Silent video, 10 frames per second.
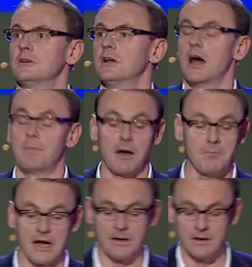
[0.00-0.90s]
about
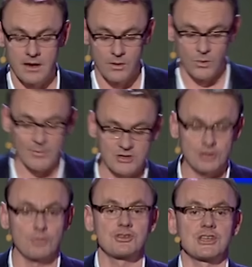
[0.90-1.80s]
maybe where we should
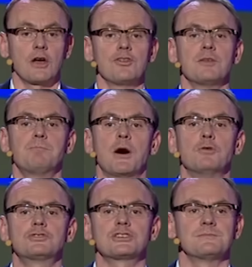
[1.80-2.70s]
all sit on the boat,